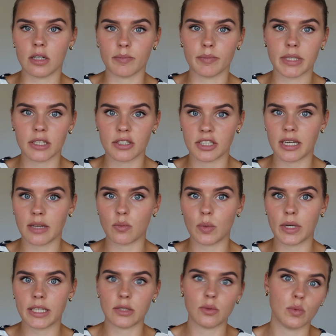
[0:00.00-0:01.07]
on because that
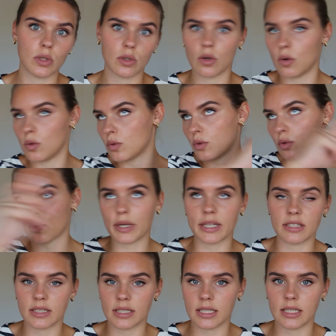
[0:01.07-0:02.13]
way you will go
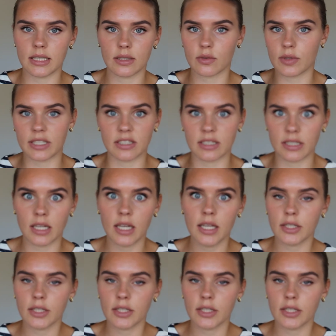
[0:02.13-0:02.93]
crazy, crazy.